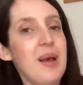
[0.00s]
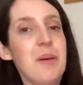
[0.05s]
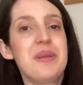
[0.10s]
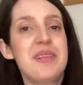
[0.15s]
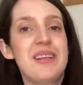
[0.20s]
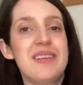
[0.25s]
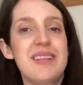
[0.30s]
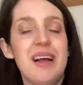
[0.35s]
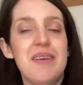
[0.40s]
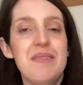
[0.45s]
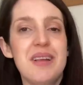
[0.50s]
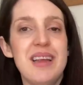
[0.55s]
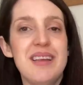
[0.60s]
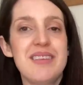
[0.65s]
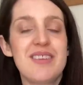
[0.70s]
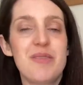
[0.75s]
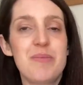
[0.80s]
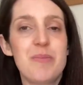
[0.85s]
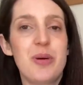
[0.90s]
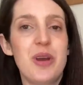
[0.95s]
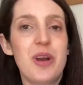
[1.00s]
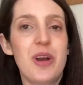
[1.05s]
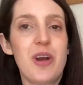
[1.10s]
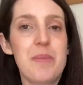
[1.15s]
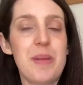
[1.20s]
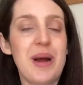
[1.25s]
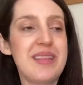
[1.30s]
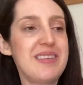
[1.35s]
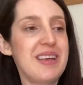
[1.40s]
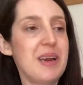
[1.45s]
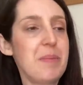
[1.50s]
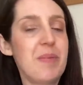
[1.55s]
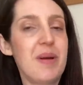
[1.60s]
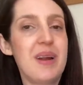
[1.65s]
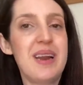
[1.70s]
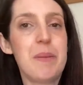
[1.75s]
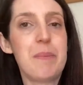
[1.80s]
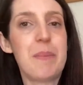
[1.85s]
with this lovely sort of monochromatic print,